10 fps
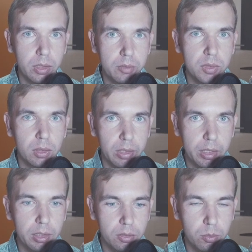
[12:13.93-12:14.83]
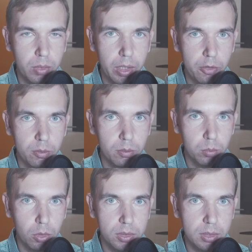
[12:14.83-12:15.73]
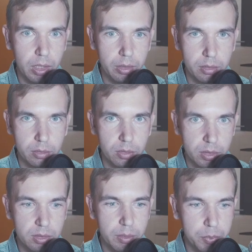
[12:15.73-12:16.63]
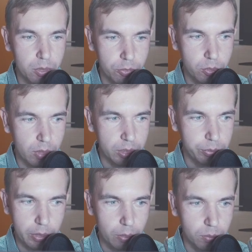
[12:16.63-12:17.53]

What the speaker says: link to my blog site in the description of today's video,